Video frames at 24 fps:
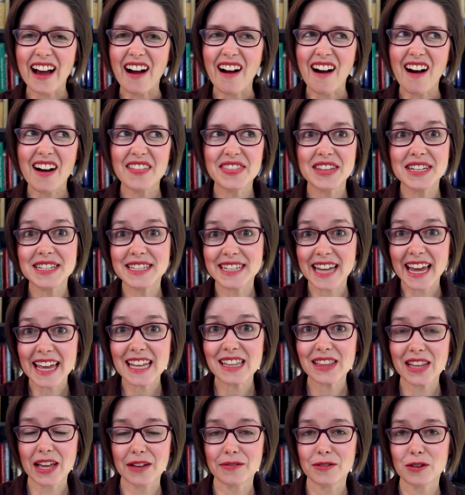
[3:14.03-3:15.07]
On the day
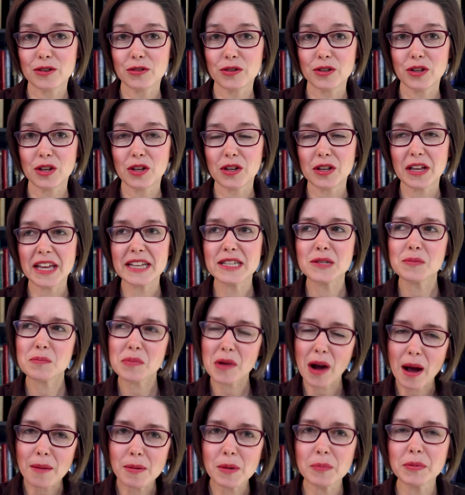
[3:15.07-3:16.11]
level, it's
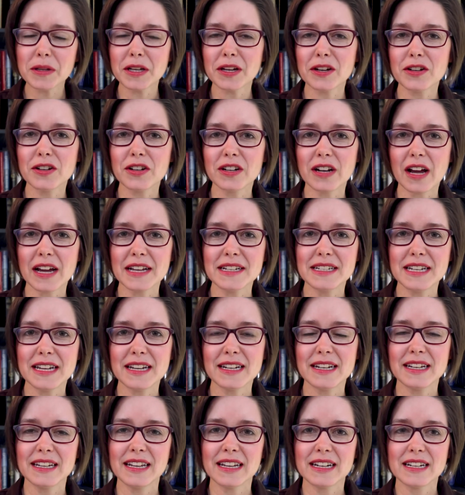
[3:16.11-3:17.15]
probably a good idea
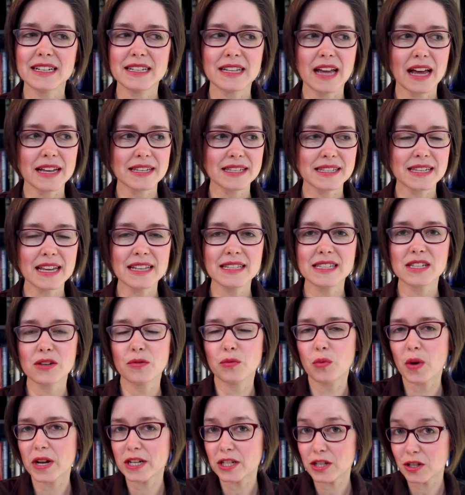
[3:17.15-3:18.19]
to get a sense
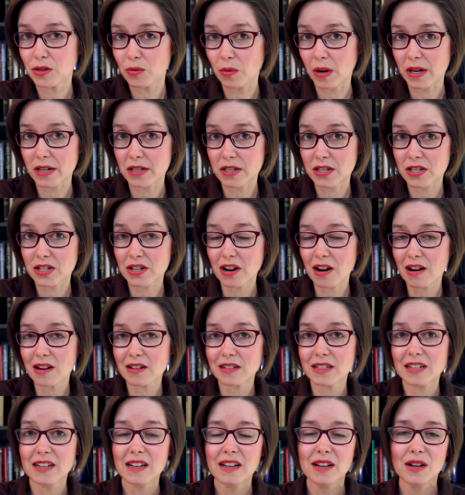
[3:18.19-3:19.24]
of when do you want to
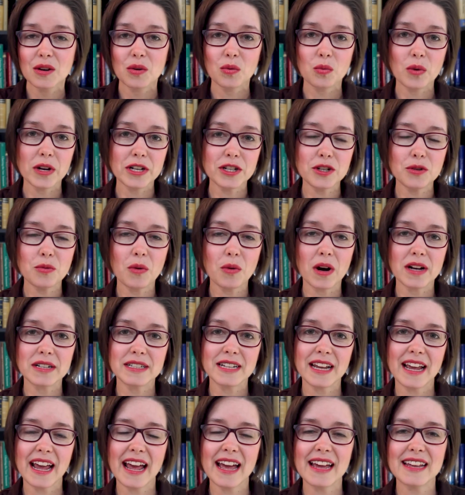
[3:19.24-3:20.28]
start, when do you want
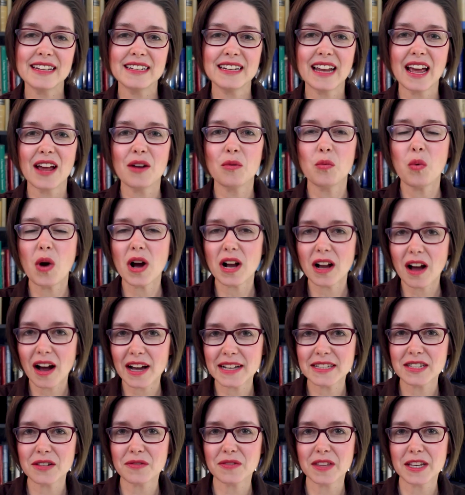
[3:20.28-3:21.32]
to end, and what
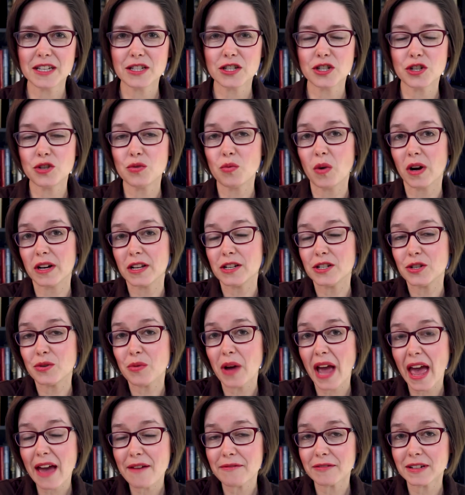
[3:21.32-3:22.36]
kinds of things do you want to do
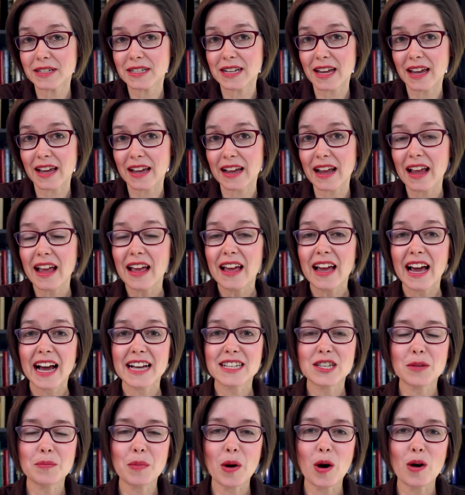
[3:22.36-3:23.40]
every day, as
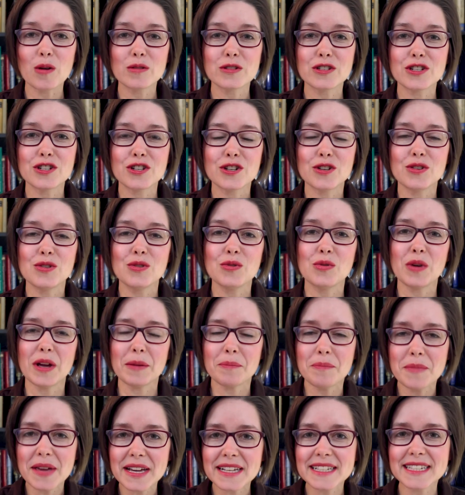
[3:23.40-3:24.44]
opposed to
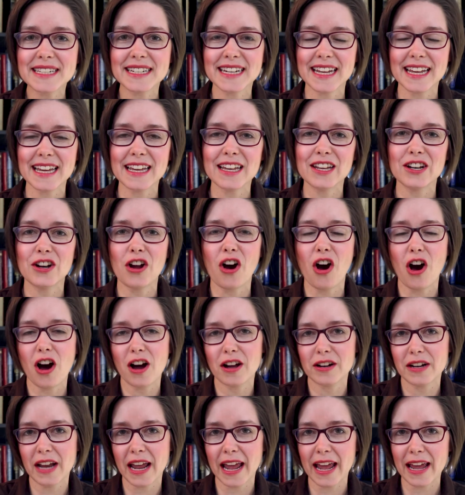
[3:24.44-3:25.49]
mixed in
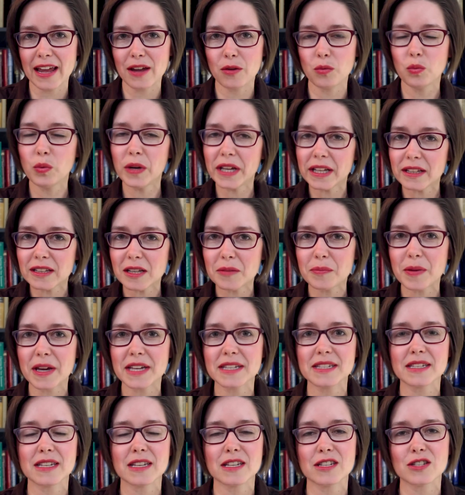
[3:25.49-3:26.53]
on a weekly
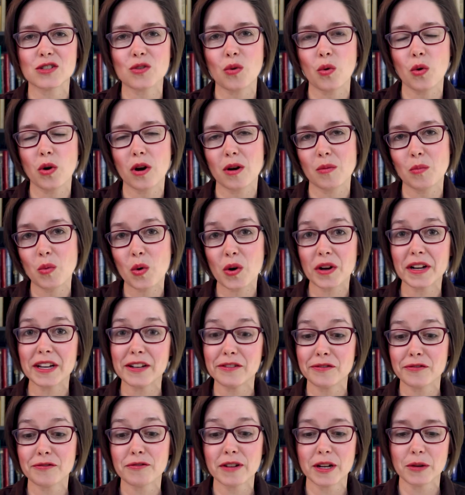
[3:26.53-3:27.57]
basis or a more
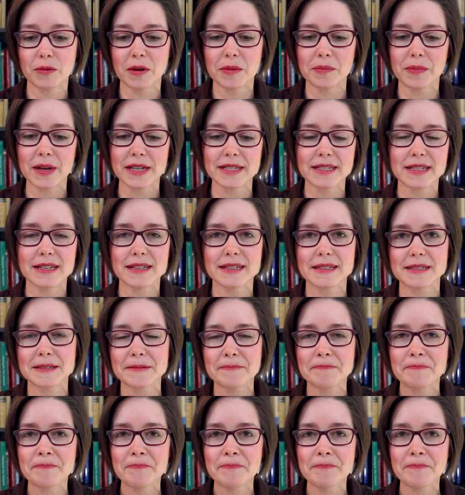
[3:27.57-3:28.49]
infrequent basis.